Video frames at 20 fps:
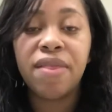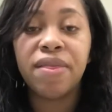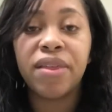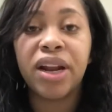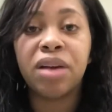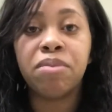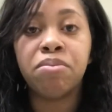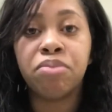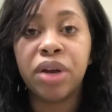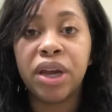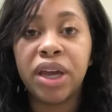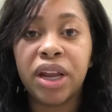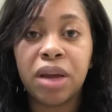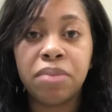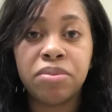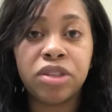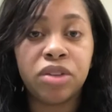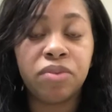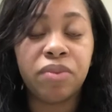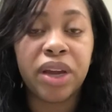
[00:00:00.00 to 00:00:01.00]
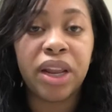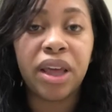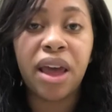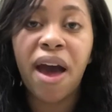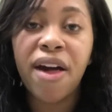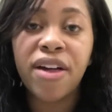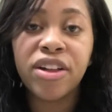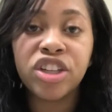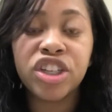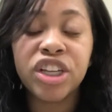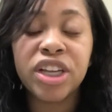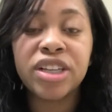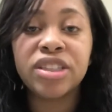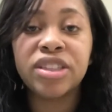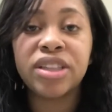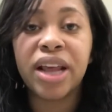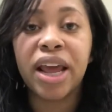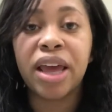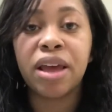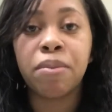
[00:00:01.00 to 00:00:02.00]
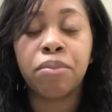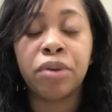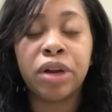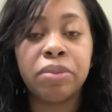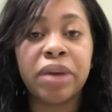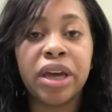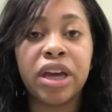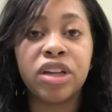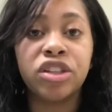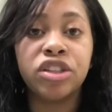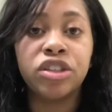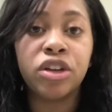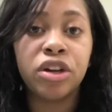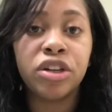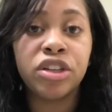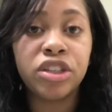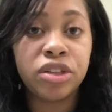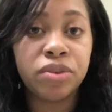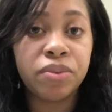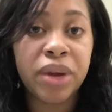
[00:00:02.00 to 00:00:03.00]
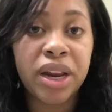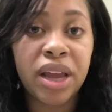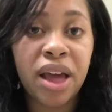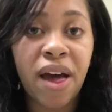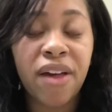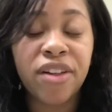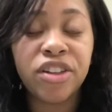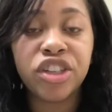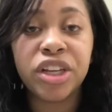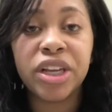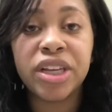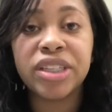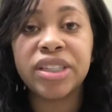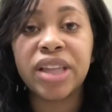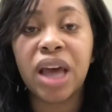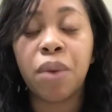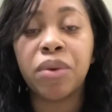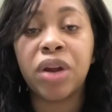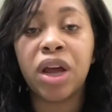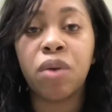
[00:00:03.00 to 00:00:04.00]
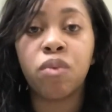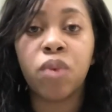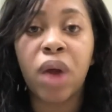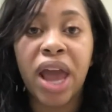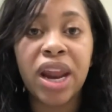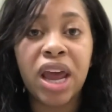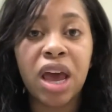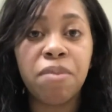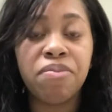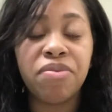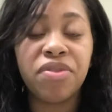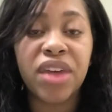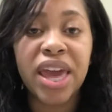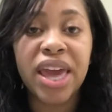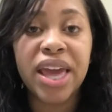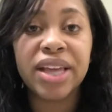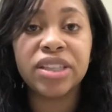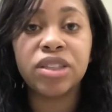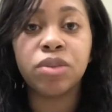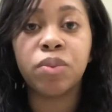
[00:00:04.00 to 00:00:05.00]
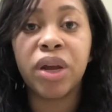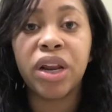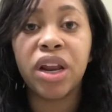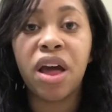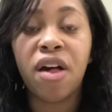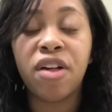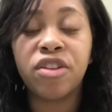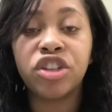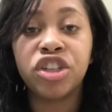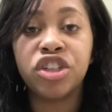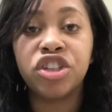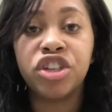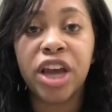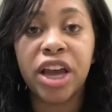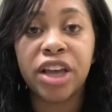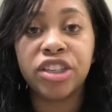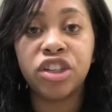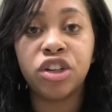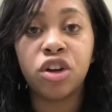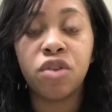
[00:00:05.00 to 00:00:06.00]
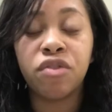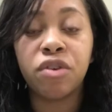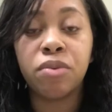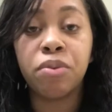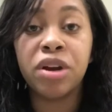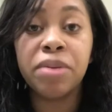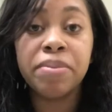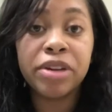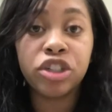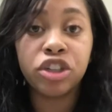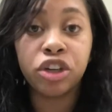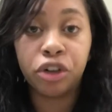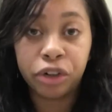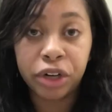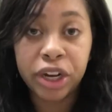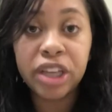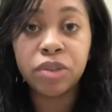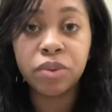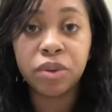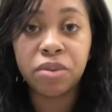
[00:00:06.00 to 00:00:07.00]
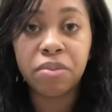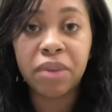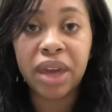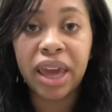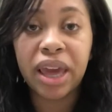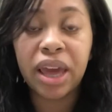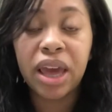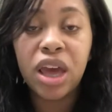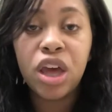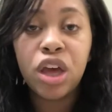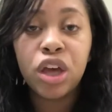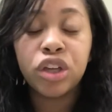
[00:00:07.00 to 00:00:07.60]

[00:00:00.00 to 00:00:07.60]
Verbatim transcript: that I bring it up to the radiologist, that I bring my concerns to the radiologist, that when I write up things, the radiologist checks it over and pretty much agrees with me.